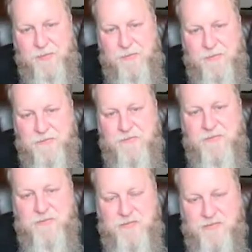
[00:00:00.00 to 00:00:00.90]

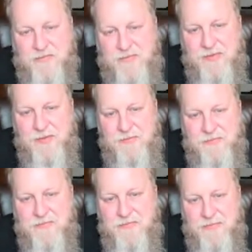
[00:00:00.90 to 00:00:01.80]

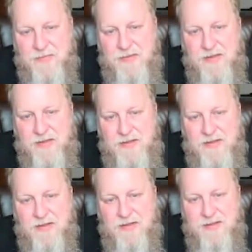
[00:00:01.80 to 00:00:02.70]

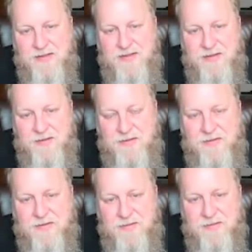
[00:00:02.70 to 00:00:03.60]

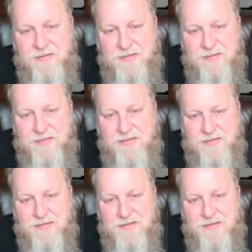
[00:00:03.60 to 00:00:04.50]

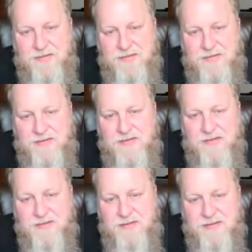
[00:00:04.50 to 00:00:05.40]

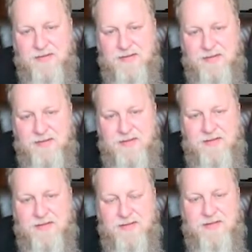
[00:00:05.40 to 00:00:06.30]

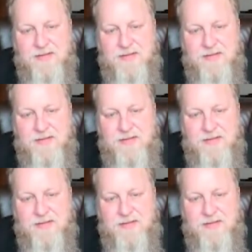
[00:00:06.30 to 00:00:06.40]
The person shown says nothing.